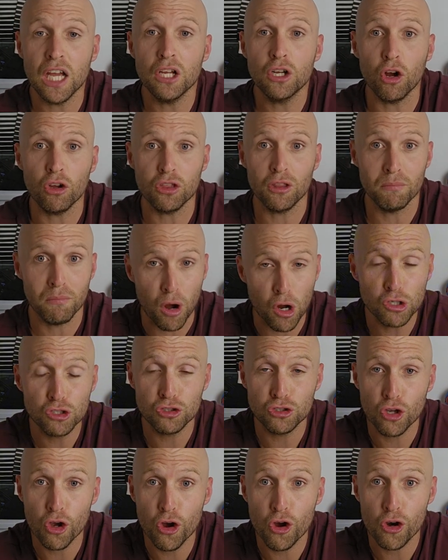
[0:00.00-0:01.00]
got the
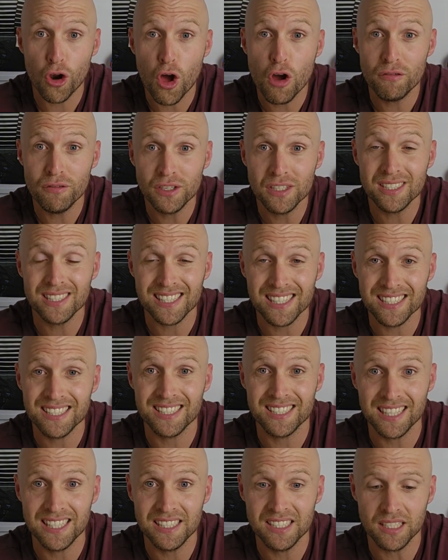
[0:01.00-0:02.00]
most turnovers this
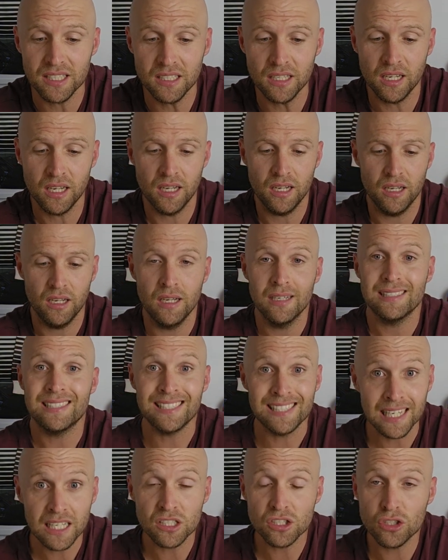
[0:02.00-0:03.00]
season,
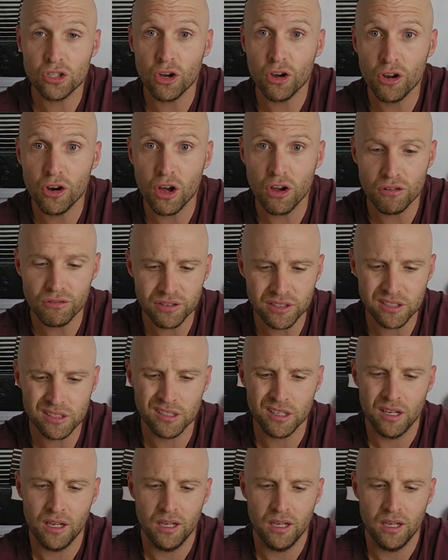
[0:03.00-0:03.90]
6 turnovers.